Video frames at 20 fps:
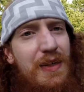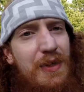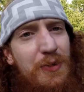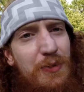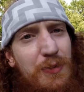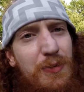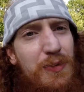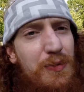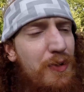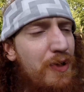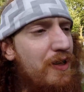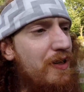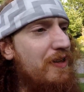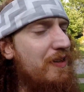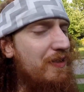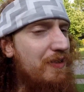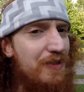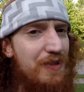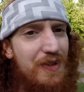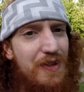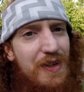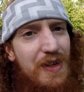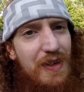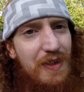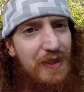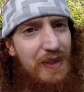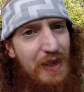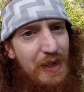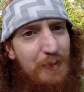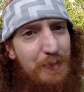you want to learn,
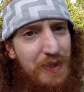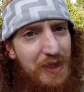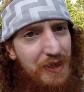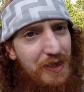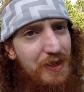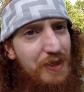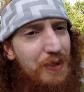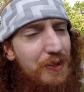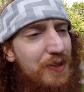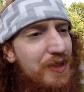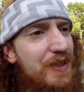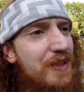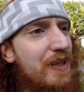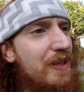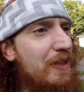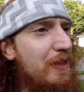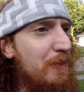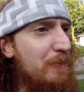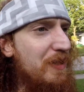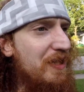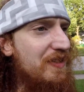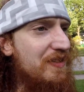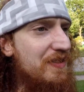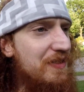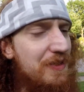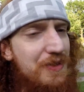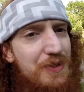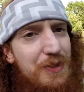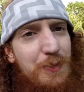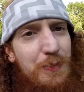let me know in the comments.
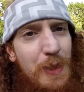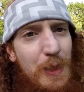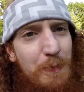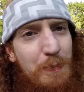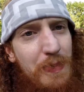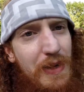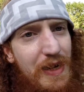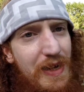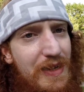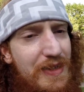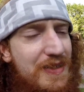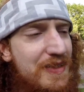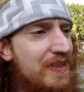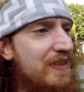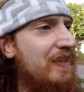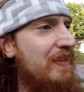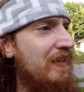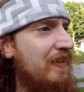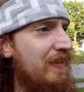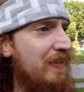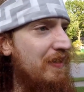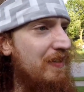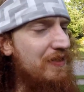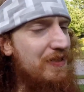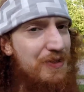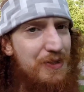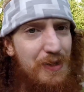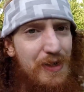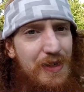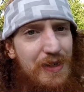I'll do my best
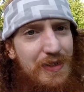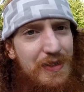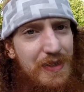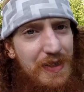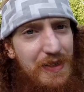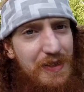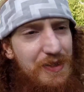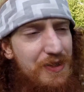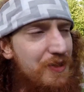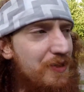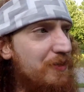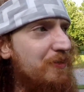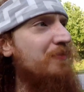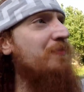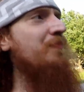to try to teach you.